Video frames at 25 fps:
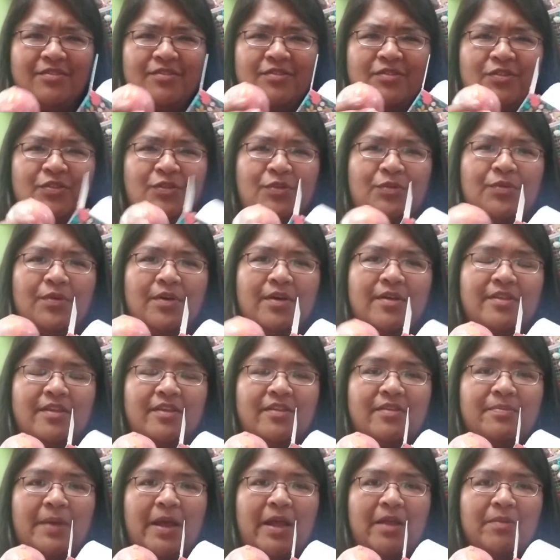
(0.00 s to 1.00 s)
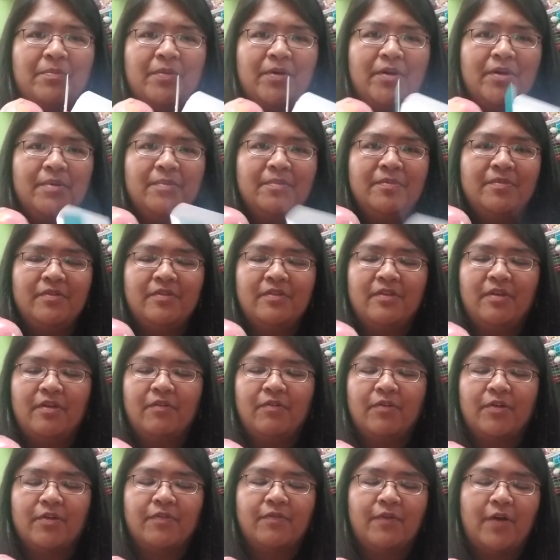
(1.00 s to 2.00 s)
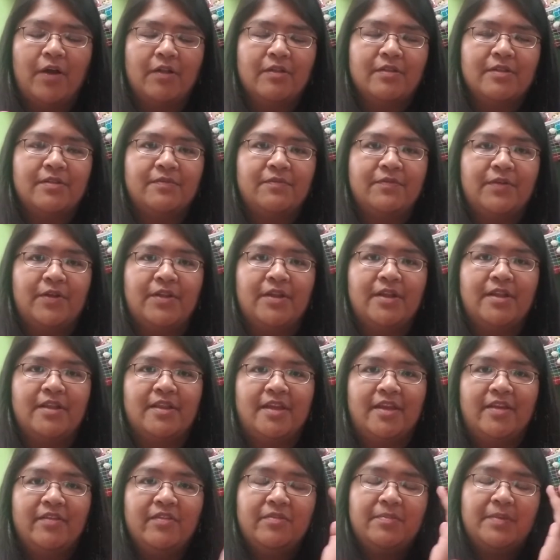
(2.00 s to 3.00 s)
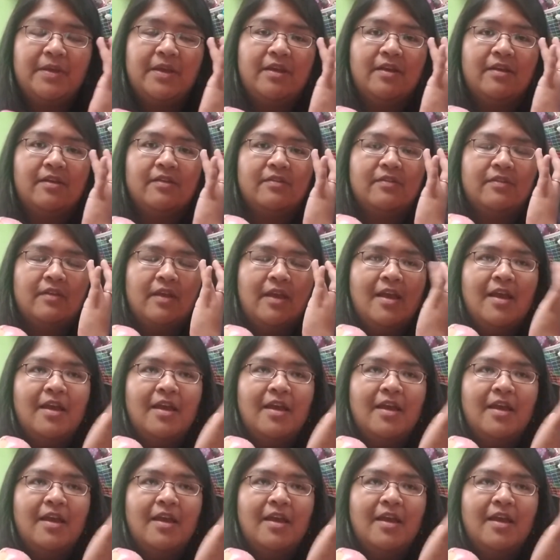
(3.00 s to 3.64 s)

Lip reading: 2 of these bath bombs for falling leaves, because